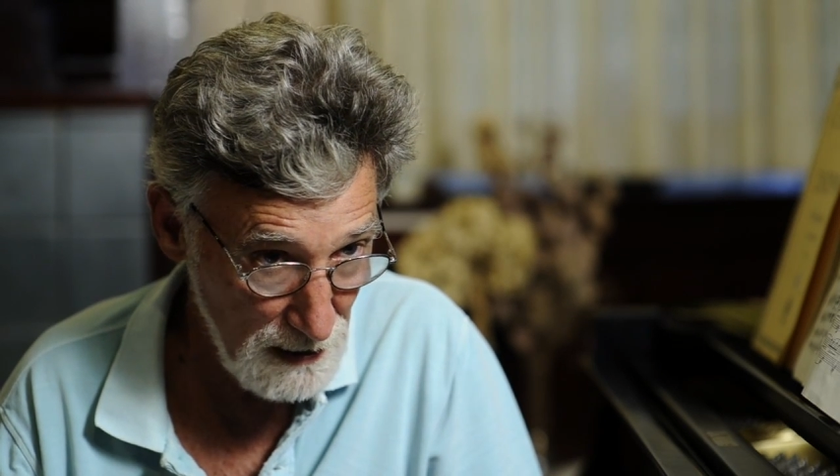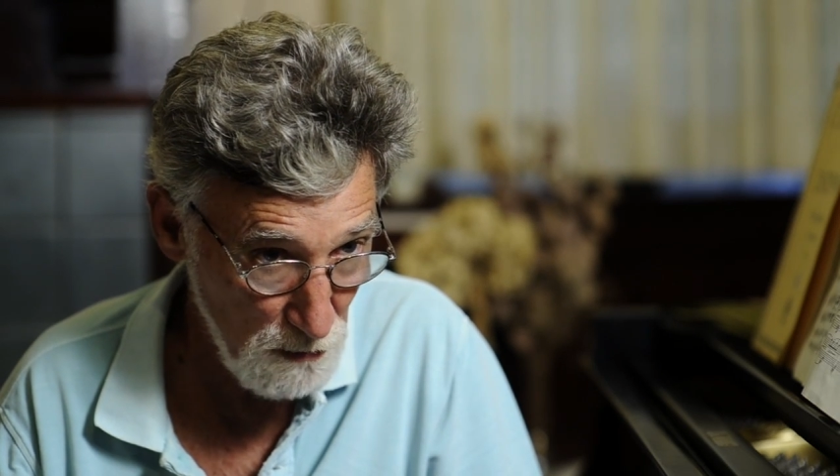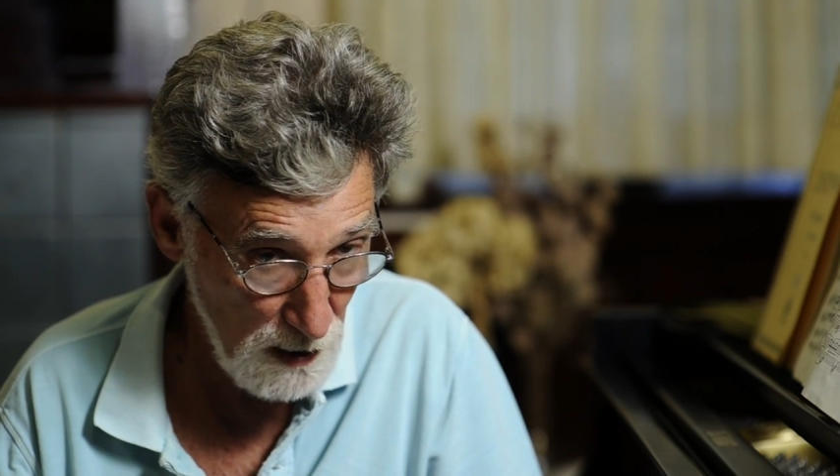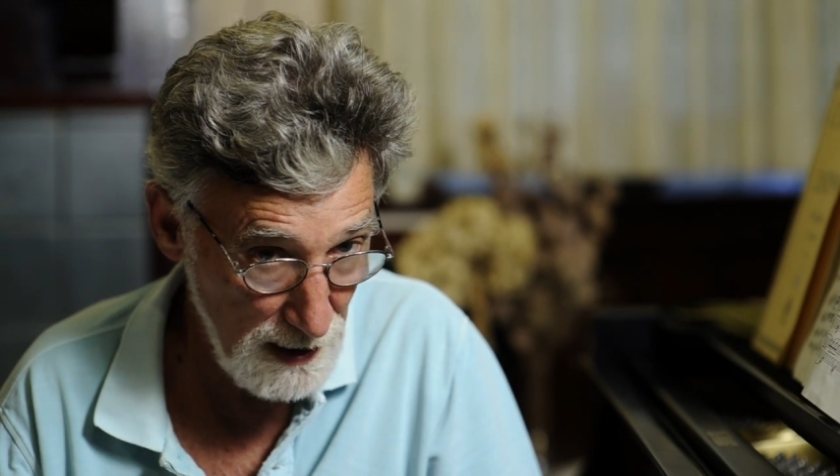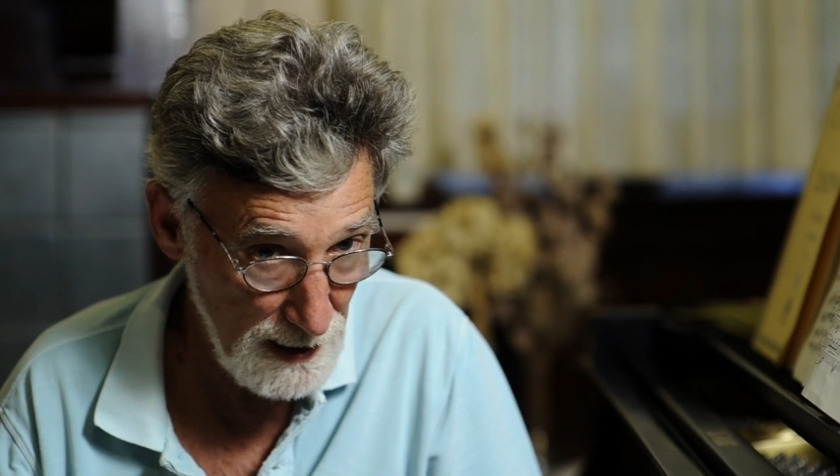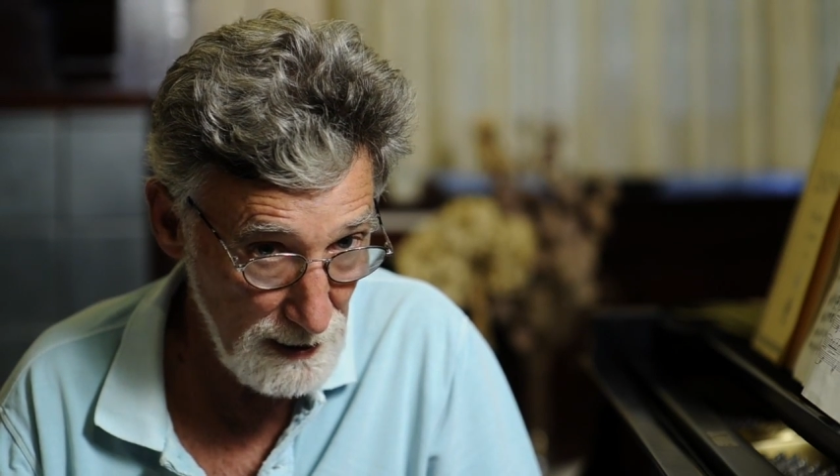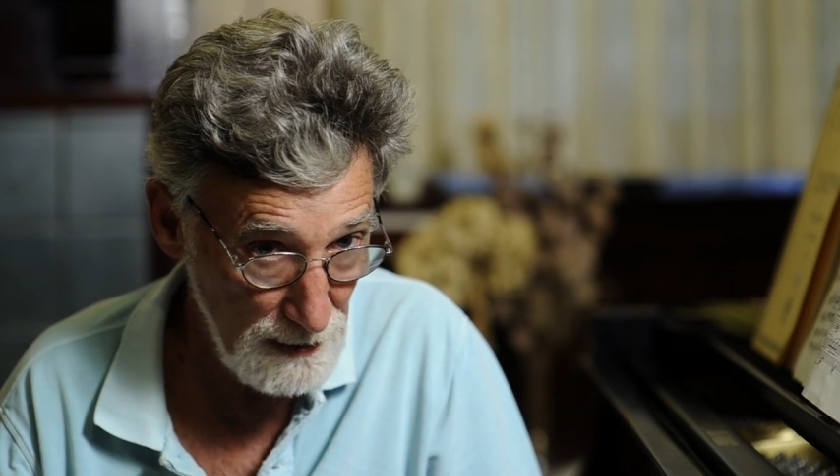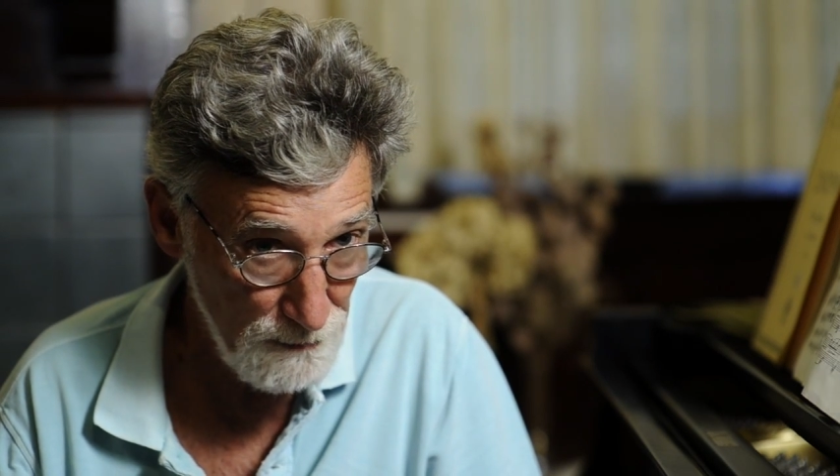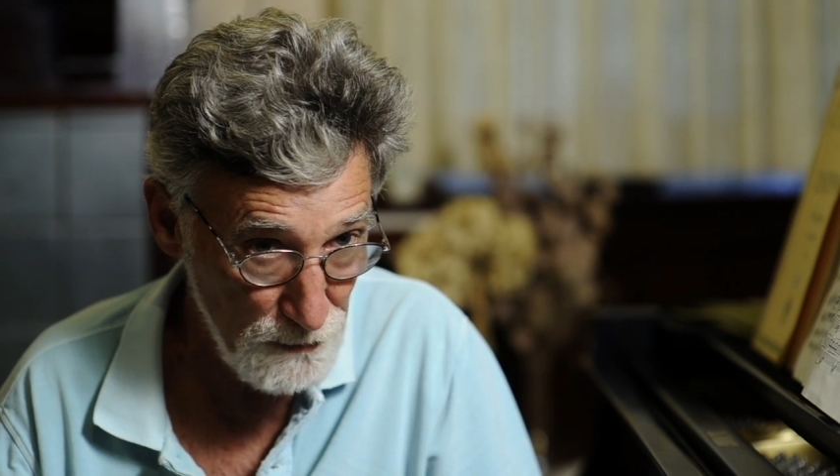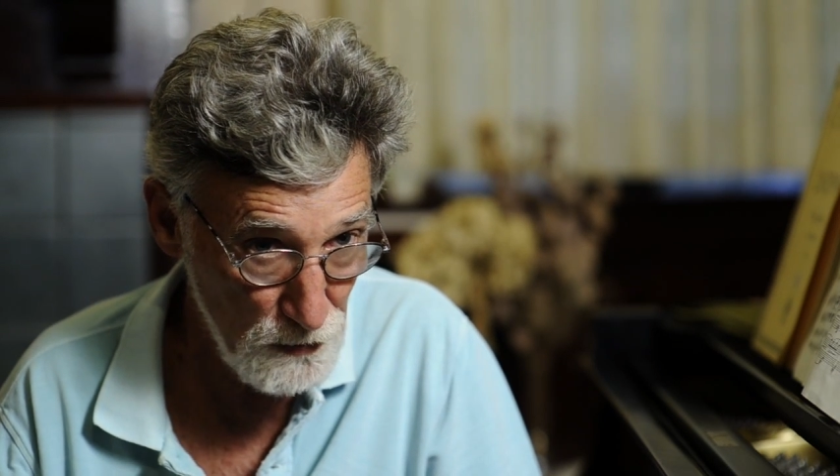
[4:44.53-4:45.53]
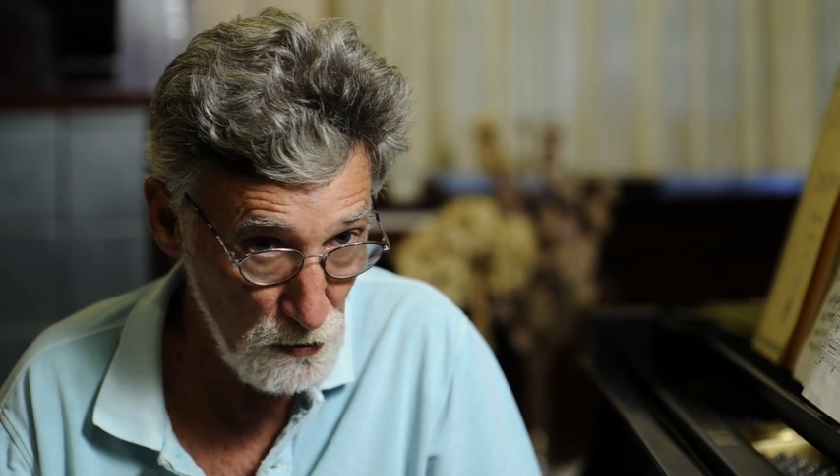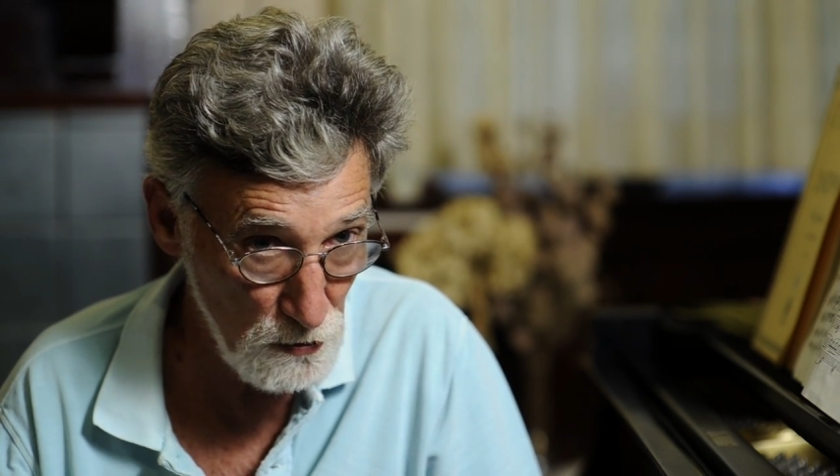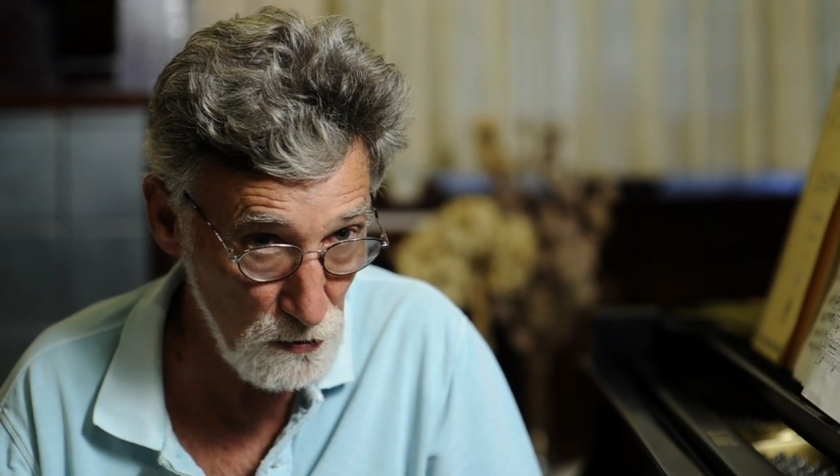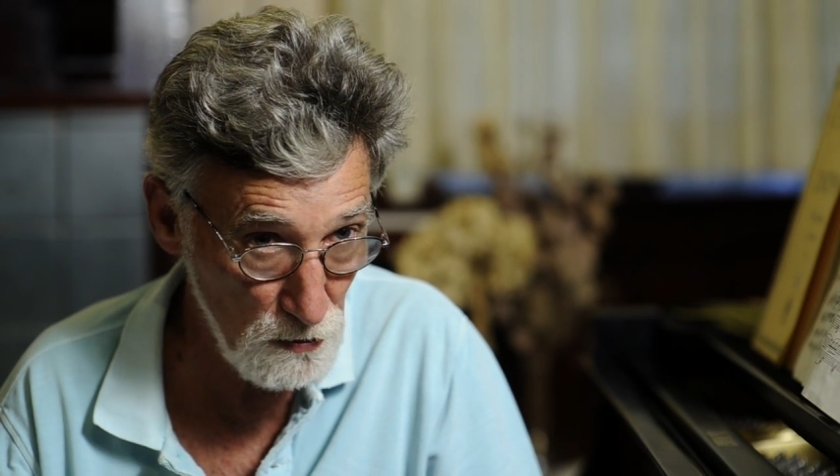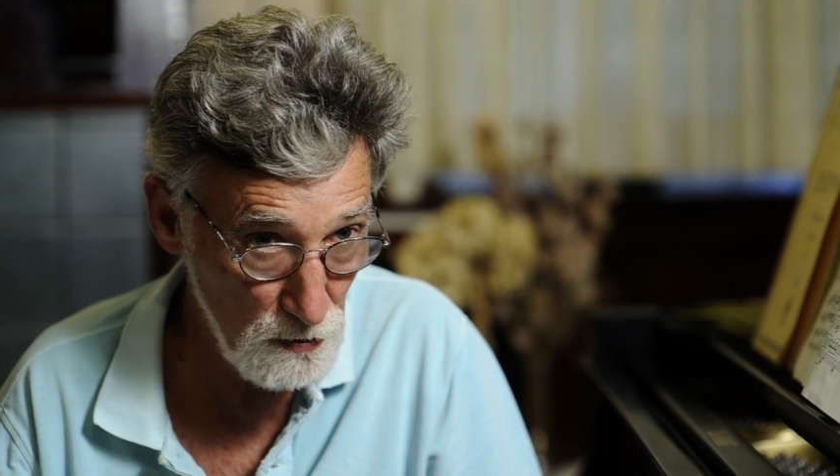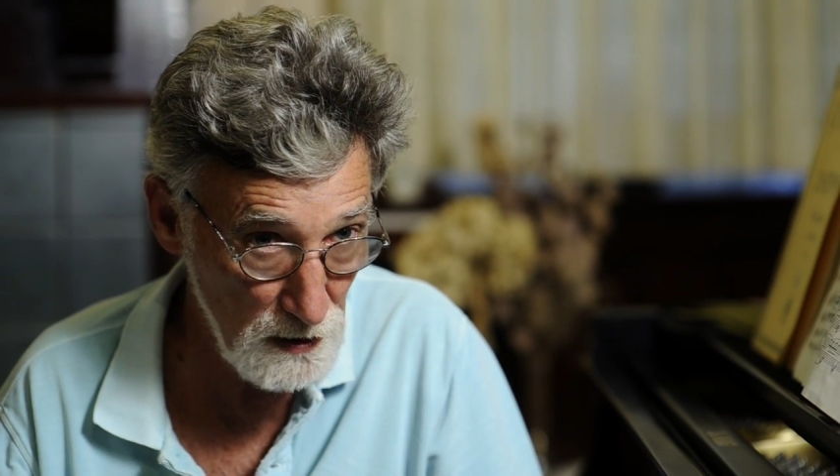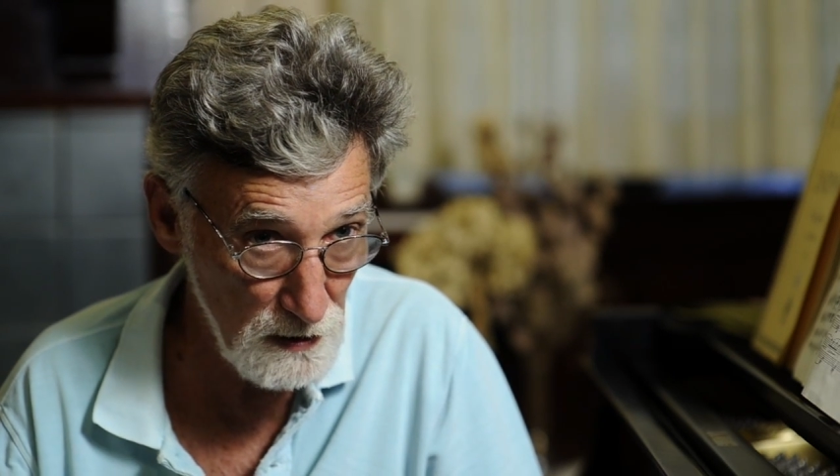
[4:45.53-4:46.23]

way to,